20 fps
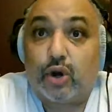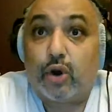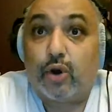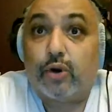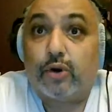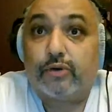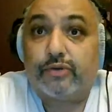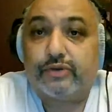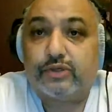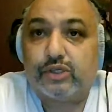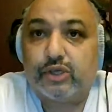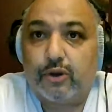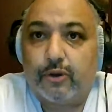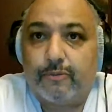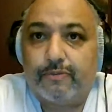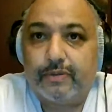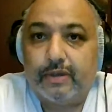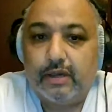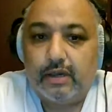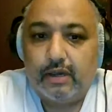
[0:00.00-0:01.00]
Earth. So
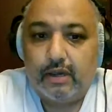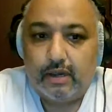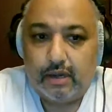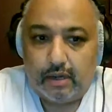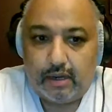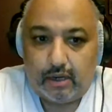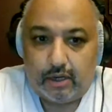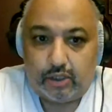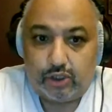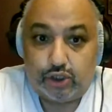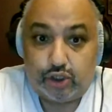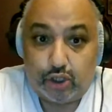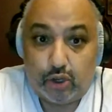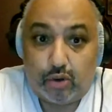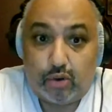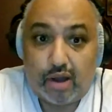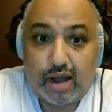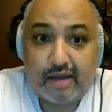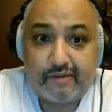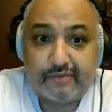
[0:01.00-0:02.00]
Joe
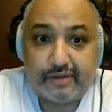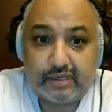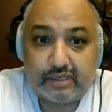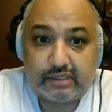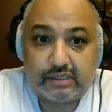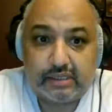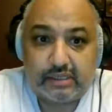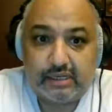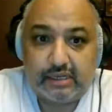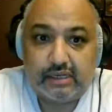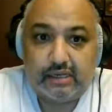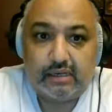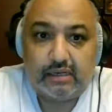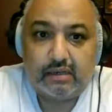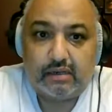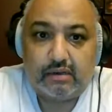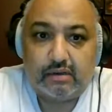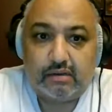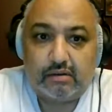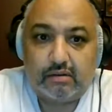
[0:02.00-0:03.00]
obviously
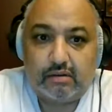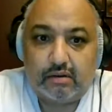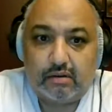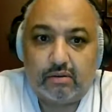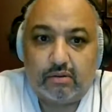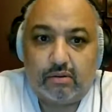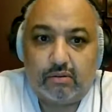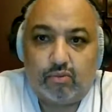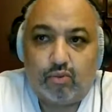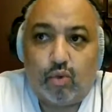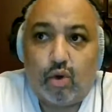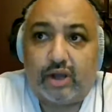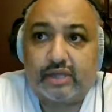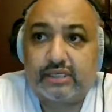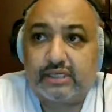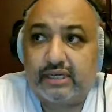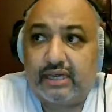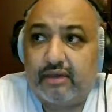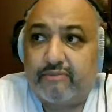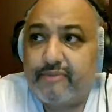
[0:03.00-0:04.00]
wants
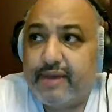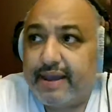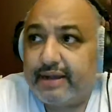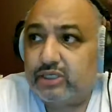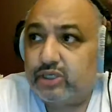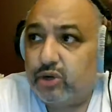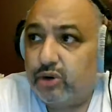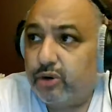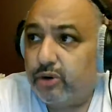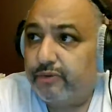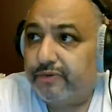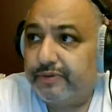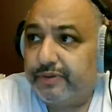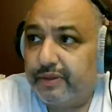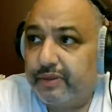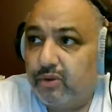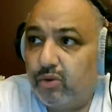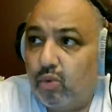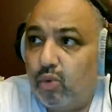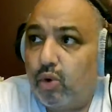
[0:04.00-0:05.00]
to get back to Earth
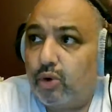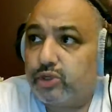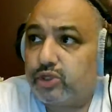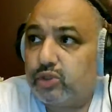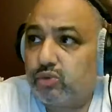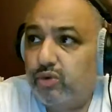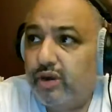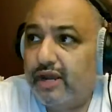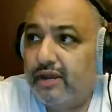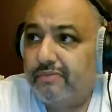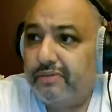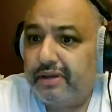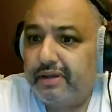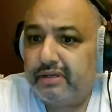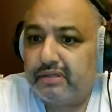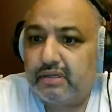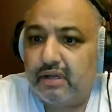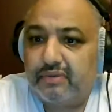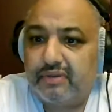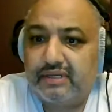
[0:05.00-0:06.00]
in the worst way,
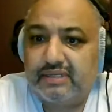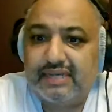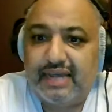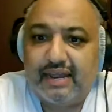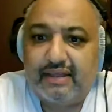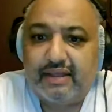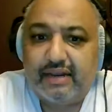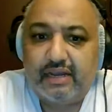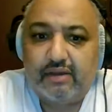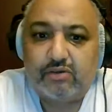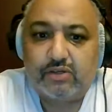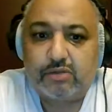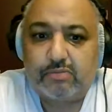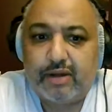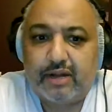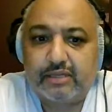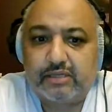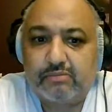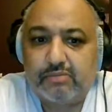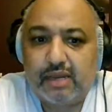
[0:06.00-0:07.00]
because on the day that he was
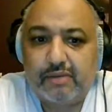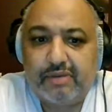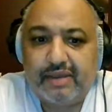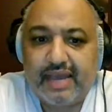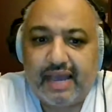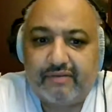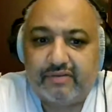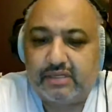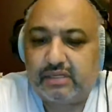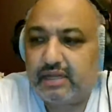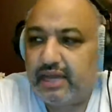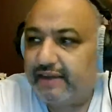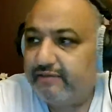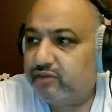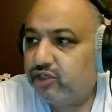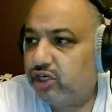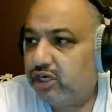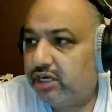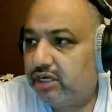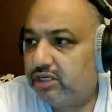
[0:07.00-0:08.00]
about to maybe have his life
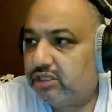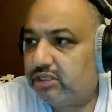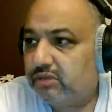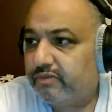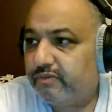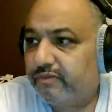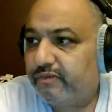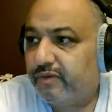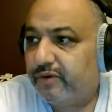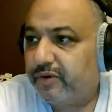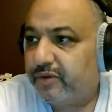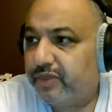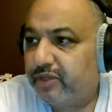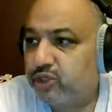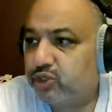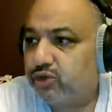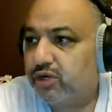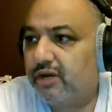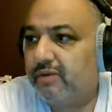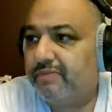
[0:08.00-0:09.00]
change for the
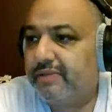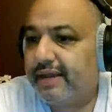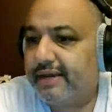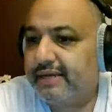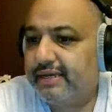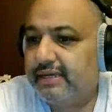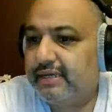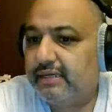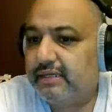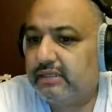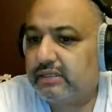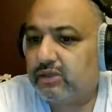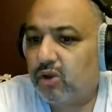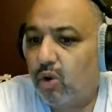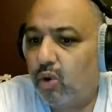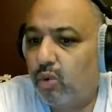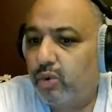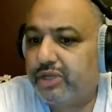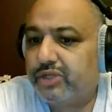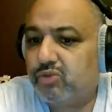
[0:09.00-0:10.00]
dream that he's
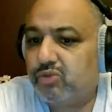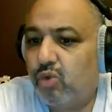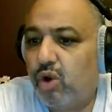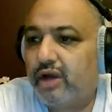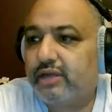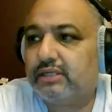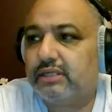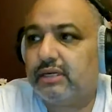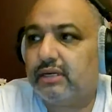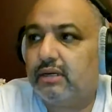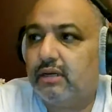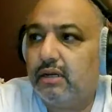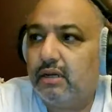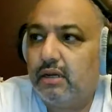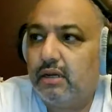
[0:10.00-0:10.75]
always wanted,